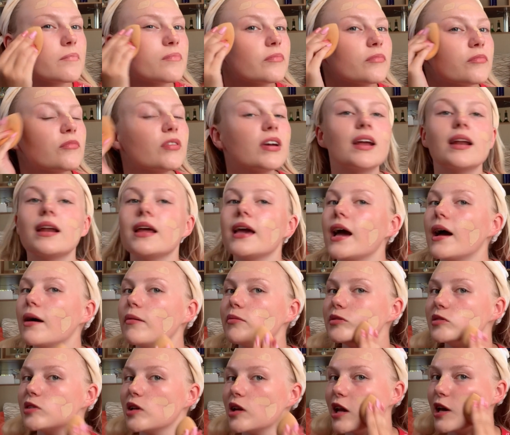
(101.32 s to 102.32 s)
really
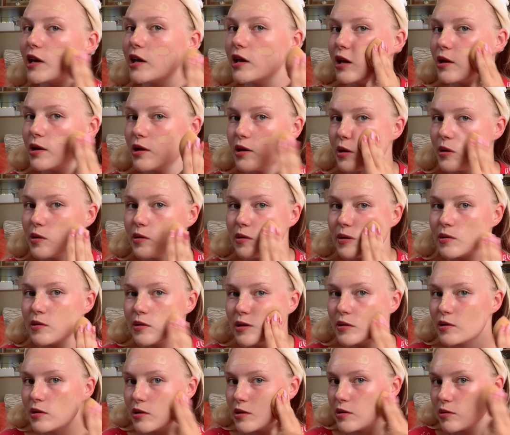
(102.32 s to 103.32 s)
helps to like
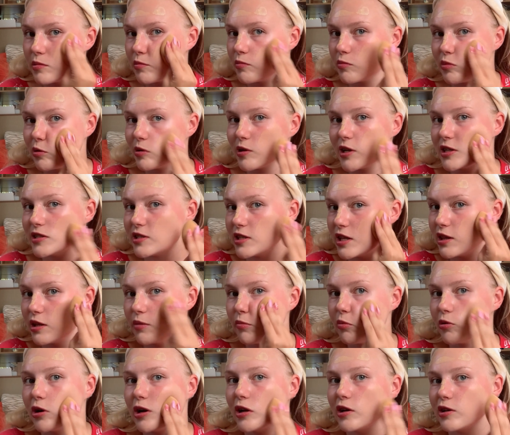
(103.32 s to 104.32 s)
press in the
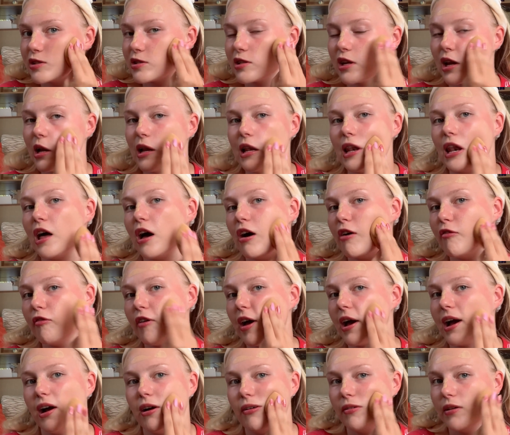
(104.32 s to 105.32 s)
products, and I love
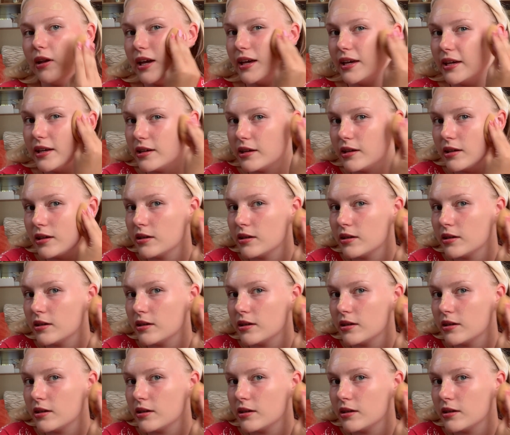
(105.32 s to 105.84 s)
how like